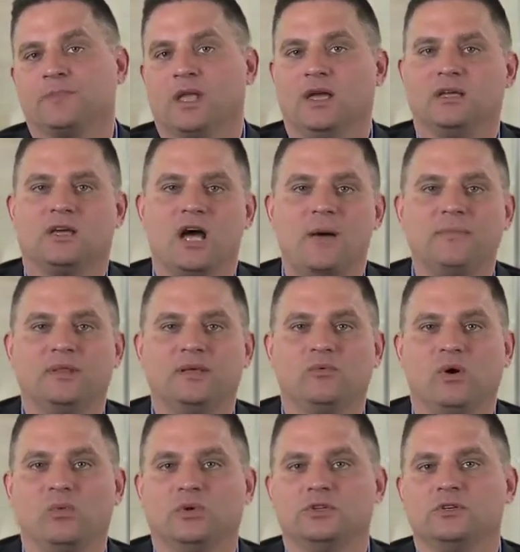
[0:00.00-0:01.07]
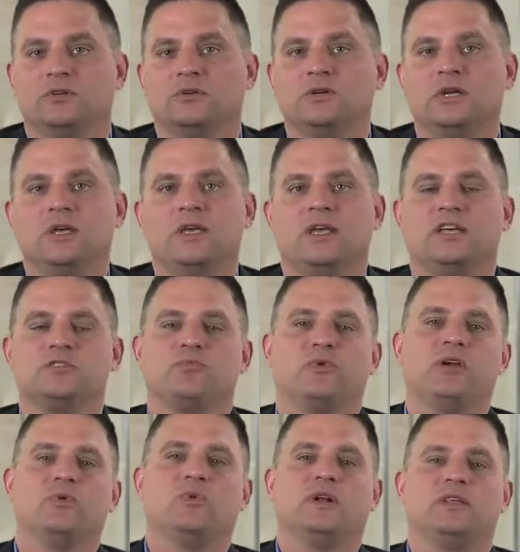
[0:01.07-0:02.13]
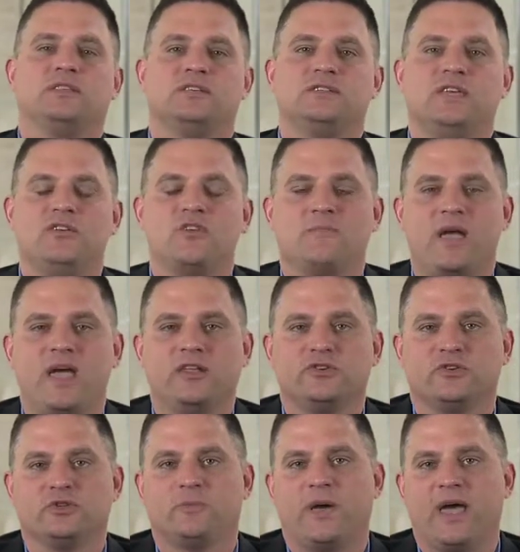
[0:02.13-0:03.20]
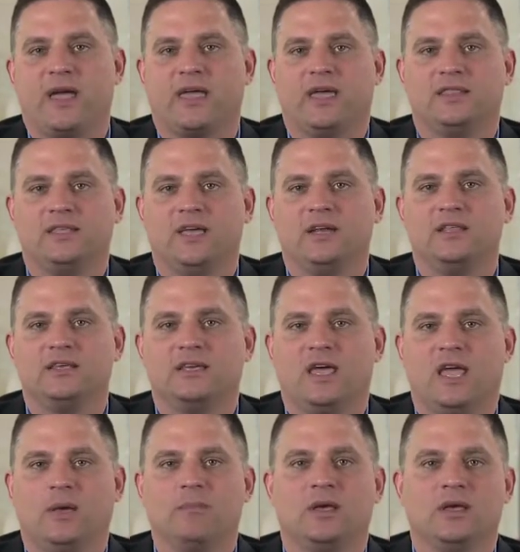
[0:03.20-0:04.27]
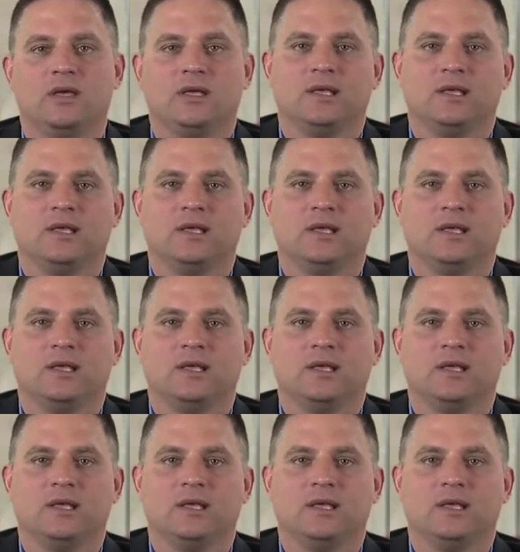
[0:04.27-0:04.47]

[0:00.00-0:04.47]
And commonly what we'll do is bring one of the senior managers back at the end of the game,